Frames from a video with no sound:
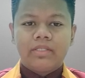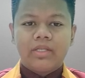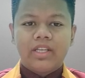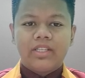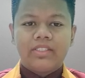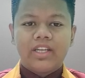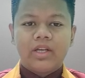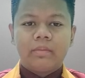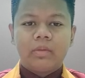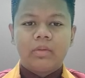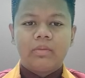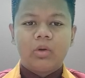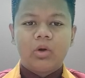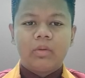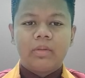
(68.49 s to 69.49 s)
The
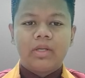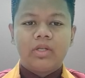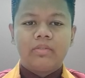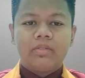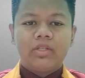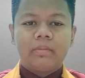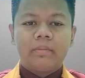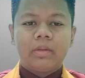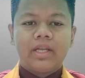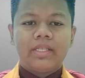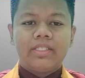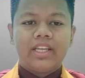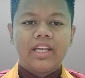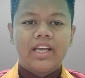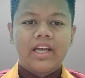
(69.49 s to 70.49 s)
example formula for the
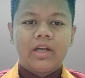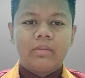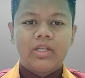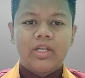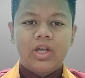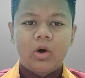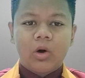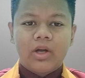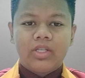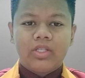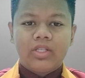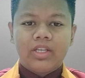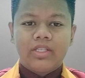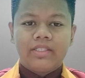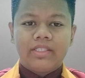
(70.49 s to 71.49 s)
basic accounting
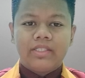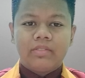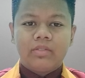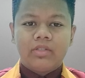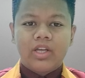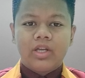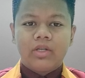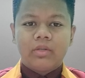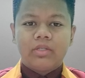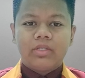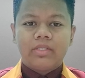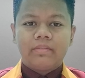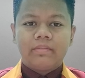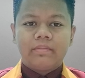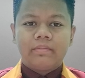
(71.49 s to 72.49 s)
equation is as
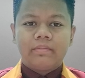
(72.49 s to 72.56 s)
follows.